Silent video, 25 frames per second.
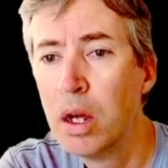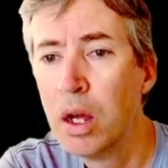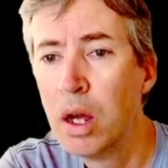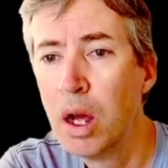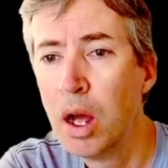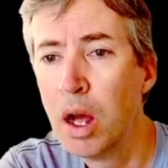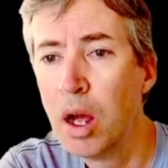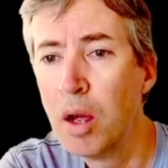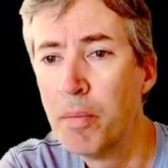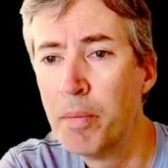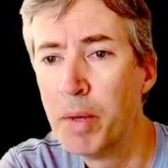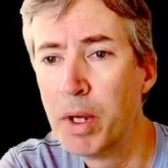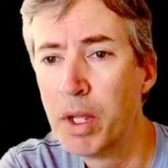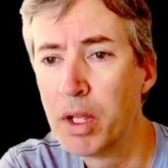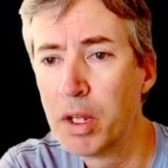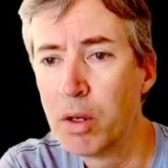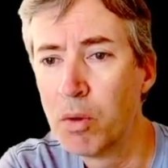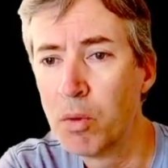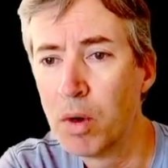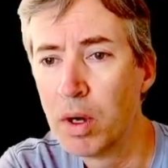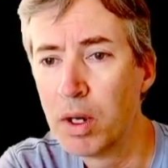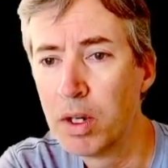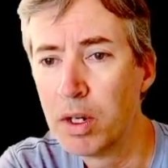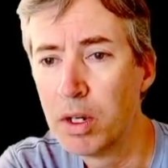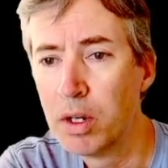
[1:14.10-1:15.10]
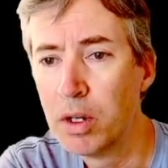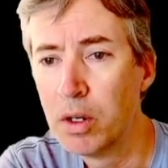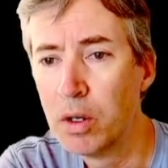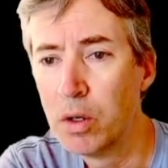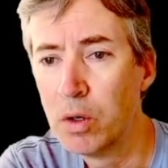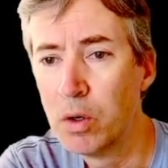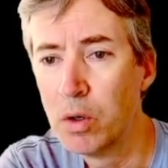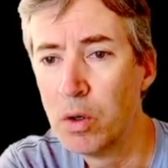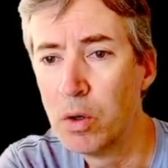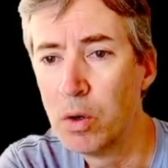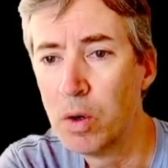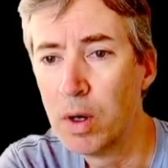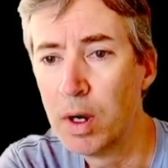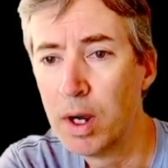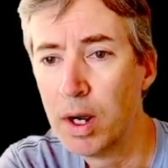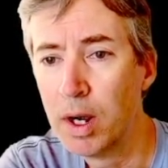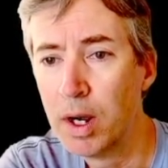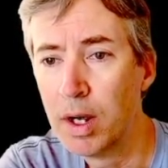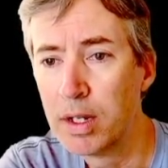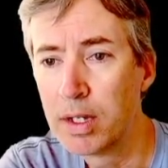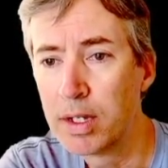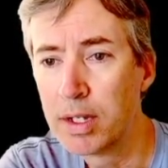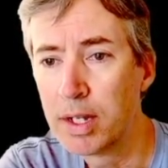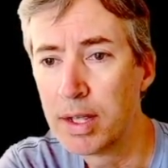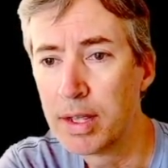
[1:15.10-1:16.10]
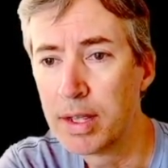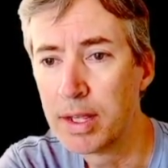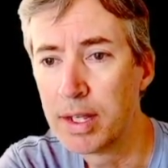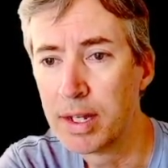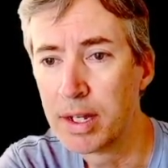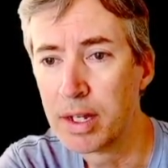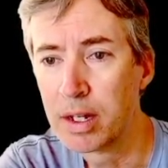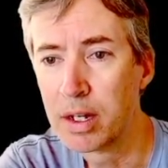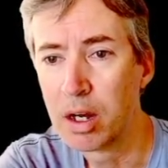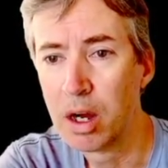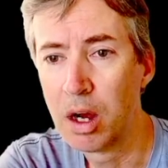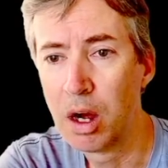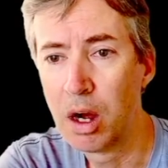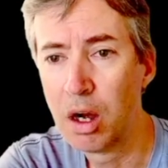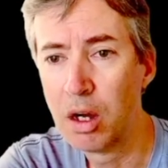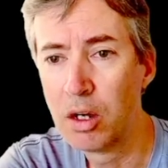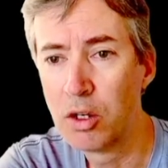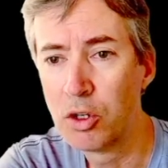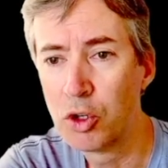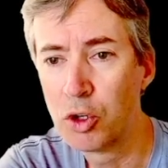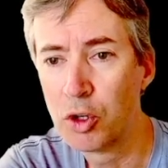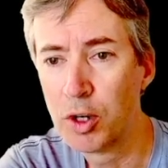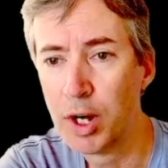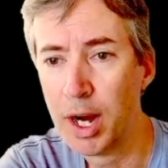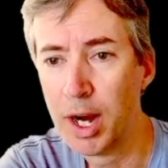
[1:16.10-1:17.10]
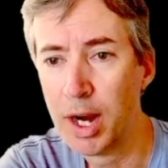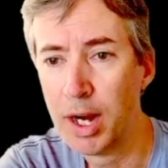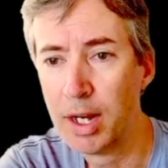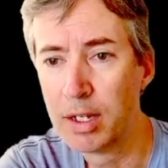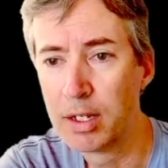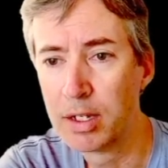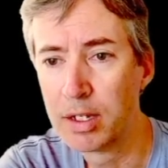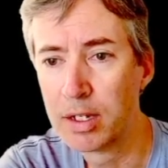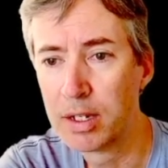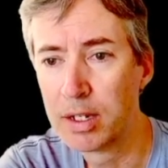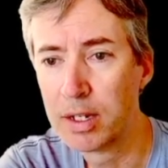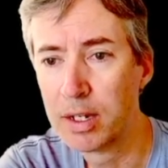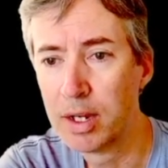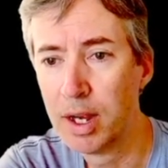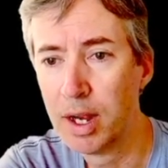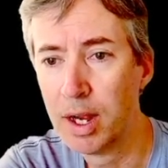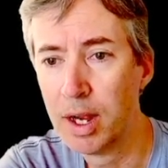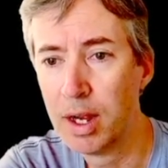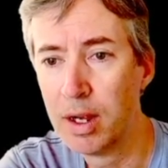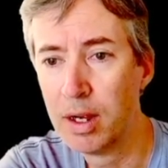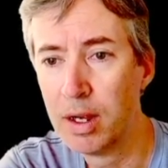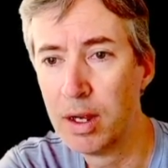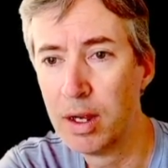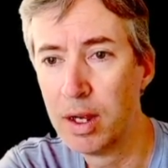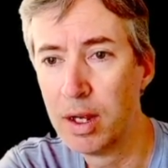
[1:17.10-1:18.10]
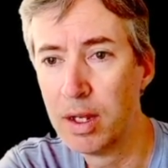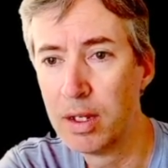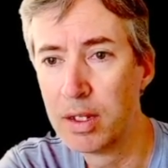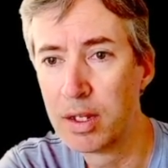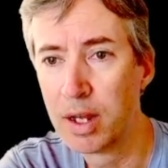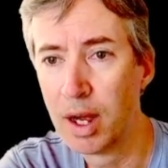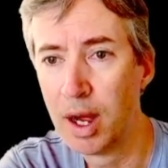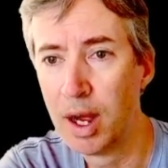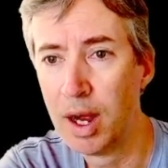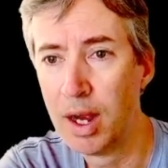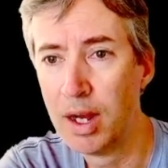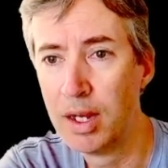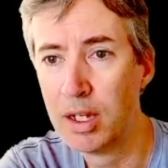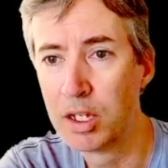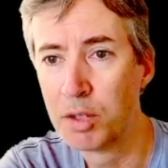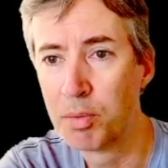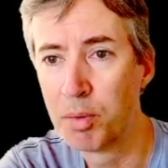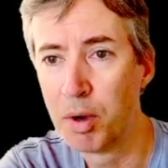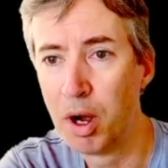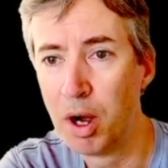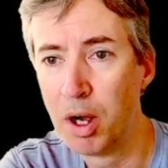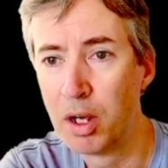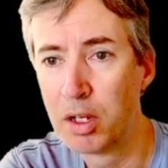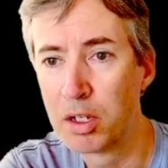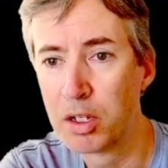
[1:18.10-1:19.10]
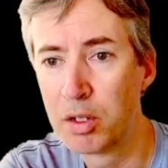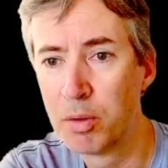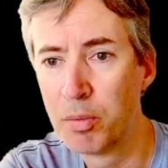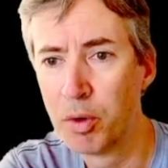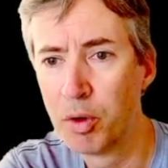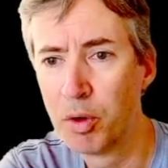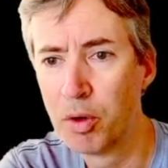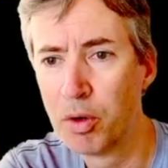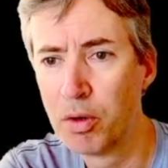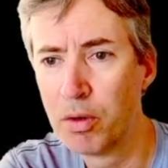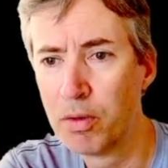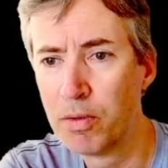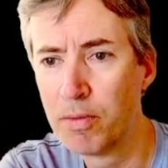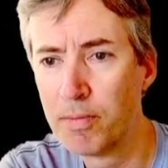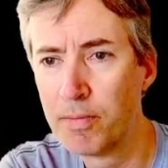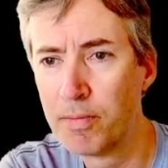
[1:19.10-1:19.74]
mainly want to set the contrast as high as possible.